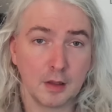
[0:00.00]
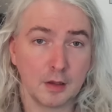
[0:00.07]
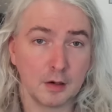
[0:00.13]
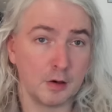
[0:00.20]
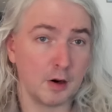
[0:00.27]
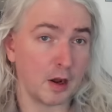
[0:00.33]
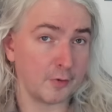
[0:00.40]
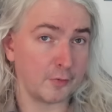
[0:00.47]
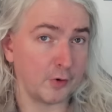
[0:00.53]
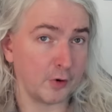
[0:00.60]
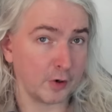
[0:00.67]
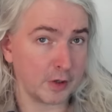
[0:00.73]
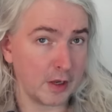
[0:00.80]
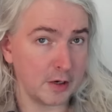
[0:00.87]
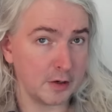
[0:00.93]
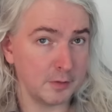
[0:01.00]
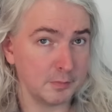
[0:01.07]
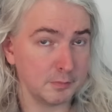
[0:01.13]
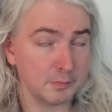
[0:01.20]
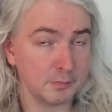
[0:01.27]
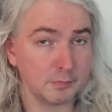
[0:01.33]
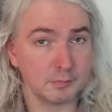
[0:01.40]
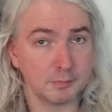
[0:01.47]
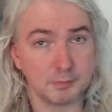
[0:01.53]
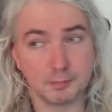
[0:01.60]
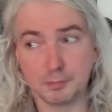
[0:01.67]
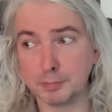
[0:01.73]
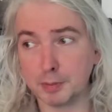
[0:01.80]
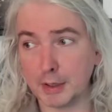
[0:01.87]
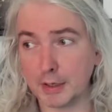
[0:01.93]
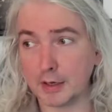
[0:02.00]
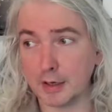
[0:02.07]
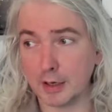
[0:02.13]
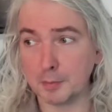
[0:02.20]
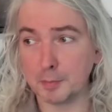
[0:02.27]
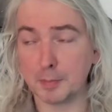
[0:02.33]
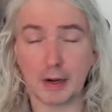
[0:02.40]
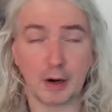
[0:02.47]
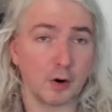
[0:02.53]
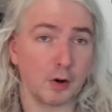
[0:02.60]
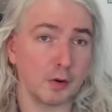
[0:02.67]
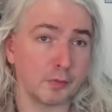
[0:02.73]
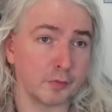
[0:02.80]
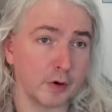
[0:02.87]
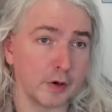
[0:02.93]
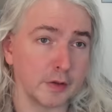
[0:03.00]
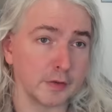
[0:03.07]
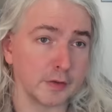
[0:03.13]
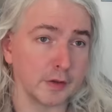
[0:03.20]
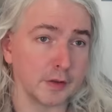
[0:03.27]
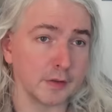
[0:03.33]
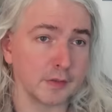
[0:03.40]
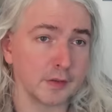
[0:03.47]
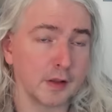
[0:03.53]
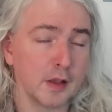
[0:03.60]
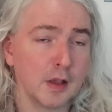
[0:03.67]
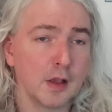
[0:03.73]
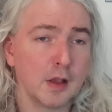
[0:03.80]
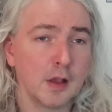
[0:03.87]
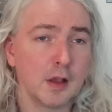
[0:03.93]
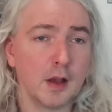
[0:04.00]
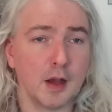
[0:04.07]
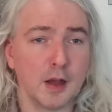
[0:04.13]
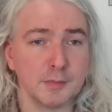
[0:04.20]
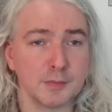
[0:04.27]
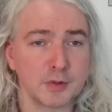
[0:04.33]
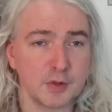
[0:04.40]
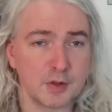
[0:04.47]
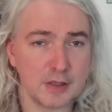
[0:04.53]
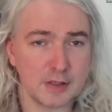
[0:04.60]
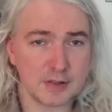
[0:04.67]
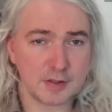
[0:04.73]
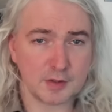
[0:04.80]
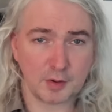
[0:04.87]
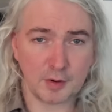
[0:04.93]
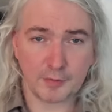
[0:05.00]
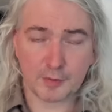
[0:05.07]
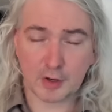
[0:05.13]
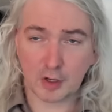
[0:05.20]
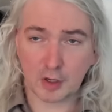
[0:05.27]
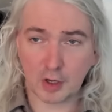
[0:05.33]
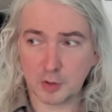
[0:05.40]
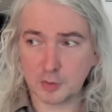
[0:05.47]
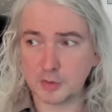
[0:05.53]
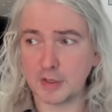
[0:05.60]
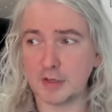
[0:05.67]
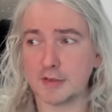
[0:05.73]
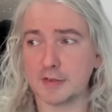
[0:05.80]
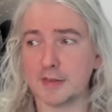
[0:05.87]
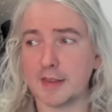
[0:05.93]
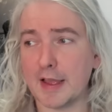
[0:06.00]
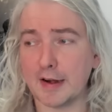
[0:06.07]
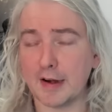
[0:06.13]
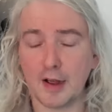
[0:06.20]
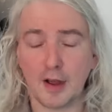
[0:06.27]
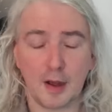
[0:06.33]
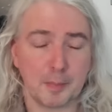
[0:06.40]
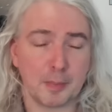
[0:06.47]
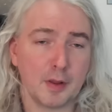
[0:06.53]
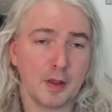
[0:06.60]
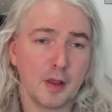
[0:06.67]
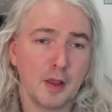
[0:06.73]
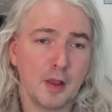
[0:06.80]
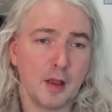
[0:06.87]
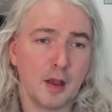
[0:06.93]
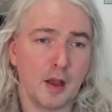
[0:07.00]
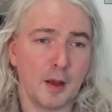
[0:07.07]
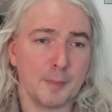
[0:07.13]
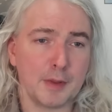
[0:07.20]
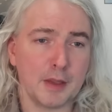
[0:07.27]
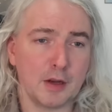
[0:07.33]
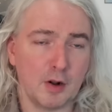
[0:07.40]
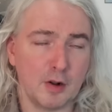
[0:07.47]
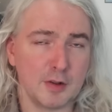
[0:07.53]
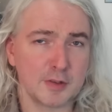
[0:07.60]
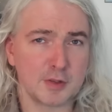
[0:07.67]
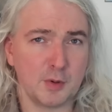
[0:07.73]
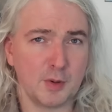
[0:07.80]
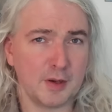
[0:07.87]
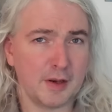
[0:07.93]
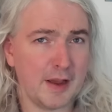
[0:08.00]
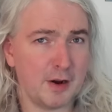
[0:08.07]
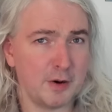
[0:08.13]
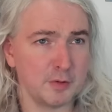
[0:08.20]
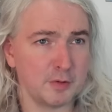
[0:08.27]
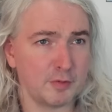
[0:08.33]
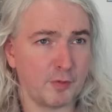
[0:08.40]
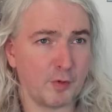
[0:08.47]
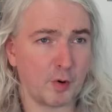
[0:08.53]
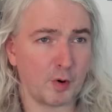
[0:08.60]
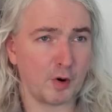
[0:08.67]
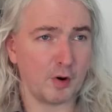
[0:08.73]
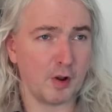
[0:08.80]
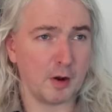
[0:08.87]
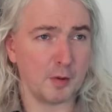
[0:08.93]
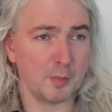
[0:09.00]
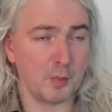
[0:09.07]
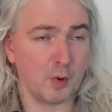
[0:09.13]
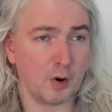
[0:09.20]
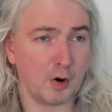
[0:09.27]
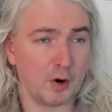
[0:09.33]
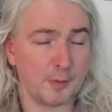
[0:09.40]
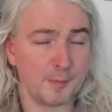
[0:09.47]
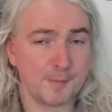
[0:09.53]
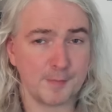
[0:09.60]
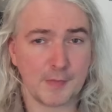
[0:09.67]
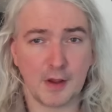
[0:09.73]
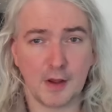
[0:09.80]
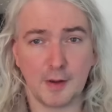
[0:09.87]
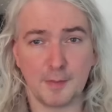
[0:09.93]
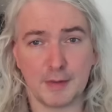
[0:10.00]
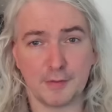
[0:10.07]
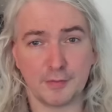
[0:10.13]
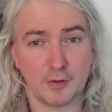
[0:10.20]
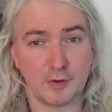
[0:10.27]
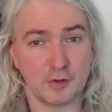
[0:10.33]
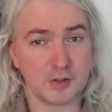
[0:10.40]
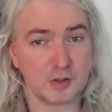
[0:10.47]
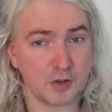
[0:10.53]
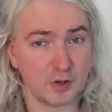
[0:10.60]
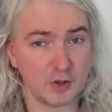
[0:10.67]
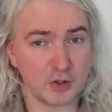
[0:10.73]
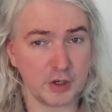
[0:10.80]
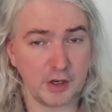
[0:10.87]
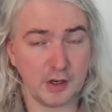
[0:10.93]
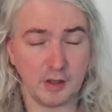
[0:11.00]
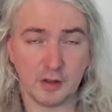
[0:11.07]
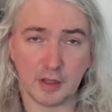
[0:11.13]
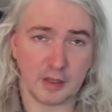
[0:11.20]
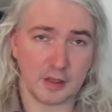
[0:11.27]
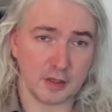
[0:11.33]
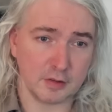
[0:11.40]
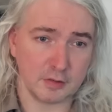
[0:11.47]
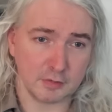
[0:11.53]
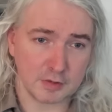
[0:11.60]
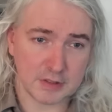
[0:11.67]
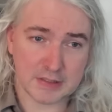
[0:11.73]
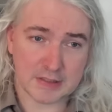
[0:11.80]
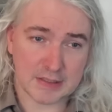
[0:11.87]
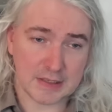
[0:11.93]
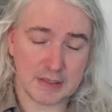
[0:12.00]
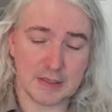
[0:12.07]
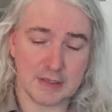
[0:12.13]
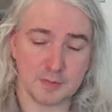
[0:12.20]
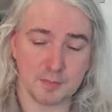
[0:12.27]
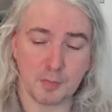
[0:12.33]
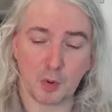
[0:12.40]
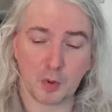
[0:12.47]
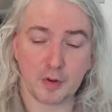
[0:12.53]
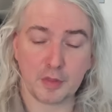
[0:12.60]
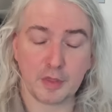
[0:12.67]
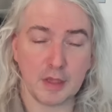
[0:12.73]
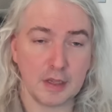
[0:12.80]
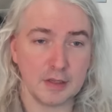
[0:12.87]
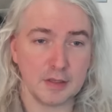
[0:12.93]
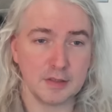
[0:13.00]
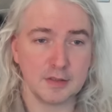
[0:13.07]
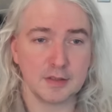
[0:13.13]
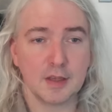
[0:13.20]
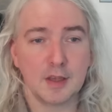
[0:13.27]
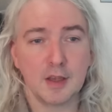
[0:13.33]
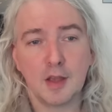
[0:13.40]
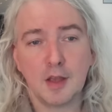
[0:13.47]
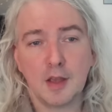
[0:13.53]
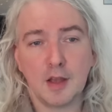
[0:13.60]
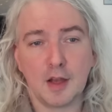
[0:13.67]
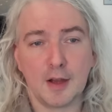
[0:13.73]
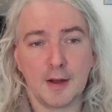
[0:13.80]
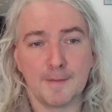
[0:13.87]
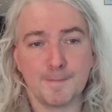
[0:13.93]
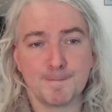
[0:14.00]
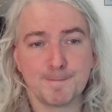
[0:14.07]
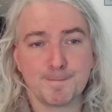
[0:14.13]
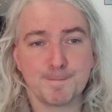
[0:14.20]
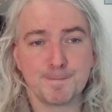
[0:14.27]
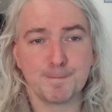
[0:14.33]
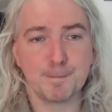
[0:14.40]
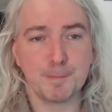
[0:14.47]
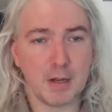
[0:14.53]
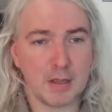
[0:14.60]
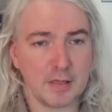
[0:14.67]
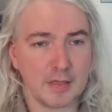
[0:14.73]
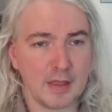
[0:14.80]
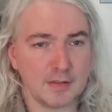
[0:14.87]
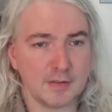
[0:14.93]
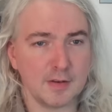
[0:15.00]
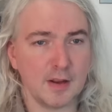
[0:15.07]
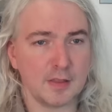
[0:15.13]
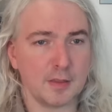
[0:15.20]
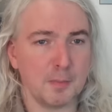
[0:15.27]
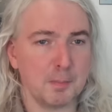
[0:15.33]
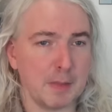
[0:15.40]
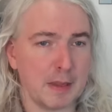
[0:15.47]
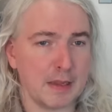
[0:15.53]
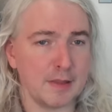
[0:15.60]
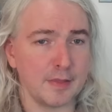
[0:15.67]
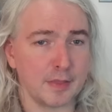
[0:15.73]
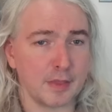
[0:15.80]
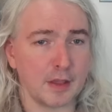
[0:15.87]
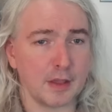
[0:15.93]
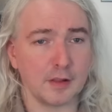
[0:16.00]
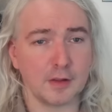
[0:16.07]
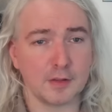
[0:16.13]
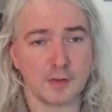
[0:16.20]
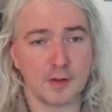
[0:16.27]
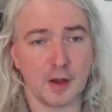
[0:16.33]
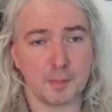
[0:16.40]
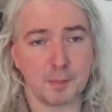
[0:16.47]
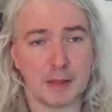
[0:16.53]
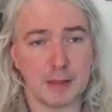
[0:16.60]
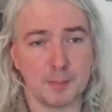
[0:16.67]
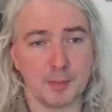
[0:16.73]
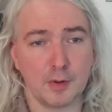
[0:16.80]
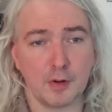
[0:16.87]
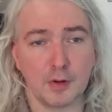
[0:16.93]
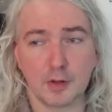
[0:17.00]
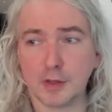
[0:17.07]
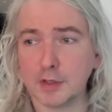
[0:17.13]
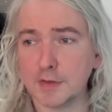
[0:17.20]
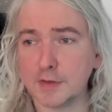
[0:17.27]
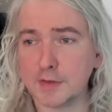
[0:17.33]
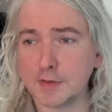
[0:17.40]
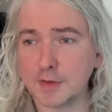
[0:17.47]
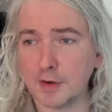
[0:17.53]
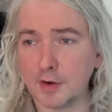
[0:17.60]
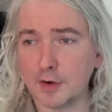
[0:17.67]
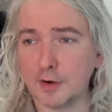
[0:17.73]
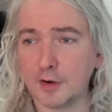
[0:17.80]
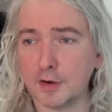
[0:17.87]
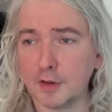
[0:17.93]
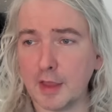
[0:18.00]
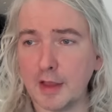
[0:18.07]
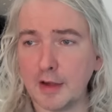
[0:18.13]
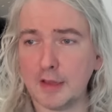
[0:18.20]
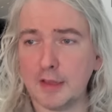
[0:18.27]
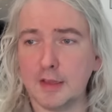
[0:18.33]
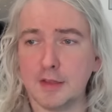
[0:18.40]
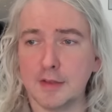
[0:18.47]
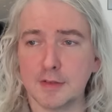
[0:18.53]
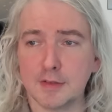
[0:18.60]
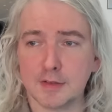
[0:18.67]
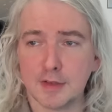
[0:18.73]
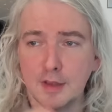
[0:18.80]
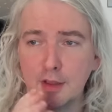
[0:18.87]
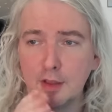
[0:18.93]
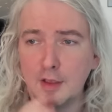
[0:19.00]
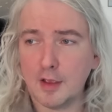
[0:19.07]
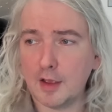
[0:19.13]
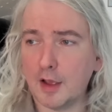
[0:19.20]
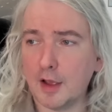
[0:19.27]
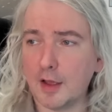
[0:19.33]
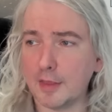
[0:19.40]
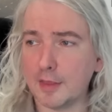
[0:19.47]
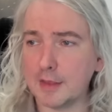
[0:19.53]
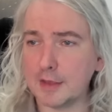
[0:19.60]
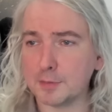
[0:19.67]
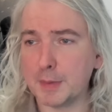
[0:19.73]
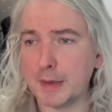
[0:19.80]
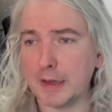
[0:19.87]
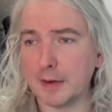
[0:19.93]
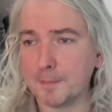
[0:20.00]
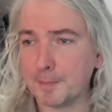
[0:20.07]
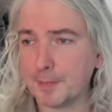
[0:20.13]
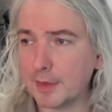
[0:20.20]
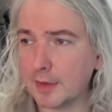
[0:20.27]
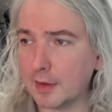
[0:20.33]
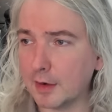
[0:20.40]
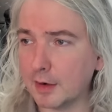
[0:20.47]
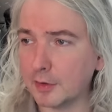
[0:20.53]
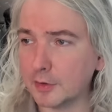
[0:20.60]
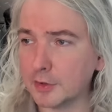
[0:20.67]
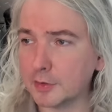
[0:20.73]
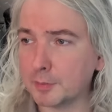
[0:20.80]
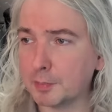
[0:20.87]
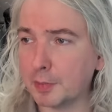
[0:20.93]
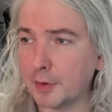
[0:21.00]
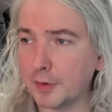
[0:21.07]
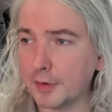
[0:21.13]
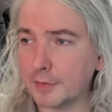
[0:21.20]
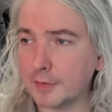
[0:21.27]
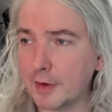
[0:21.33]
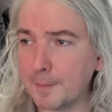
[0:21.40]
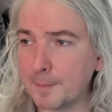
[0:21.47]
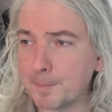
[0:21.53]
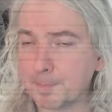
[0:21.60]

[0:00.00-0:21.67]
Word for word: Not a full gun, but a gun barrel, for instance. Um, so this sort of closes that up. Um, it also allows for a lot more, um, if they're searching, they can seize more things. Um, but that's not the main thing that's got people concerned. That is uh, this bit, and I'll just pull this up.